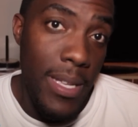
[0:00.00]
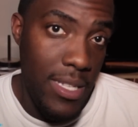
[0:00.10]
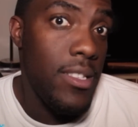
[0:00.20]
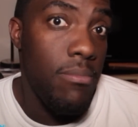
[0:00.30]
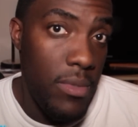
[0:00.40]

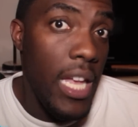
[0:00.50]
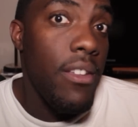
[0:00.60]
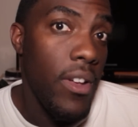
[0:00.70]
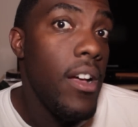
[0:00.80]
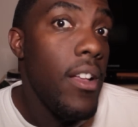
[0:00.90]
messing some
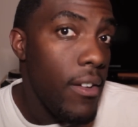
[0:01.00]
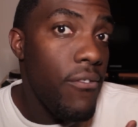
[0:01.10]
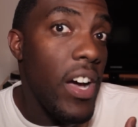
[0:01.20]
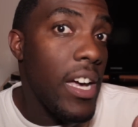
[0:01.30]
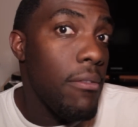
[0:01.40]
teeth
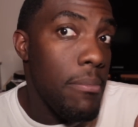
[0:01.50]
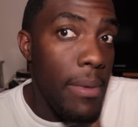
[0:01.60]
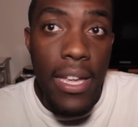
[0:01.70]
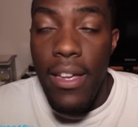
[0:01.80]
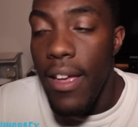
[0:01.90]
fucking with
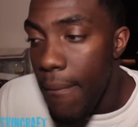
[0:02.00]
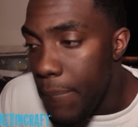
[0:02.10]
me.